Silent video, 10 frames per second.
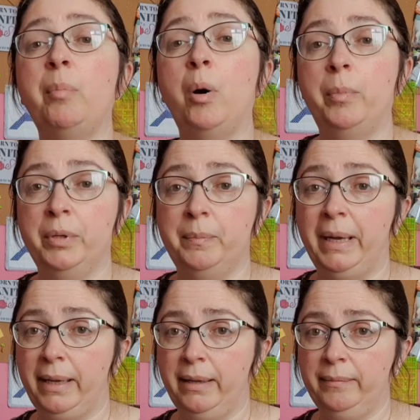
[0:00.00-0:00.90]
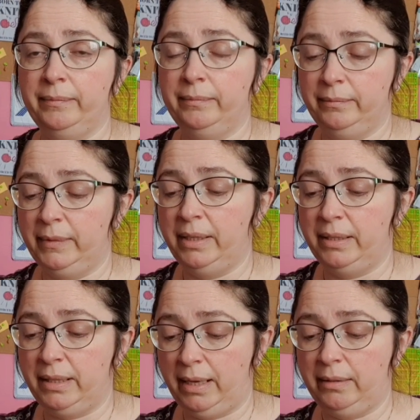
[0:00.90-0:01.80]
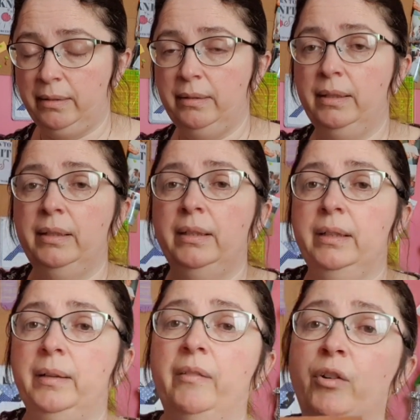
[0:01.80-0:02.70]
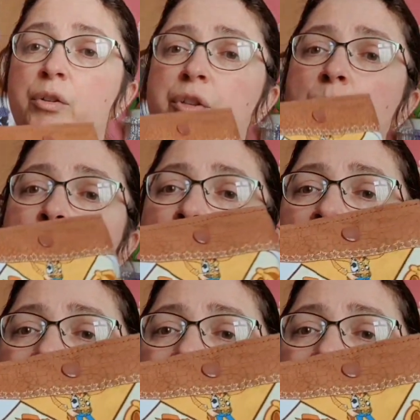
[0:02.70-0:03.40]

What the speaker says: poppered bag instead. I've also put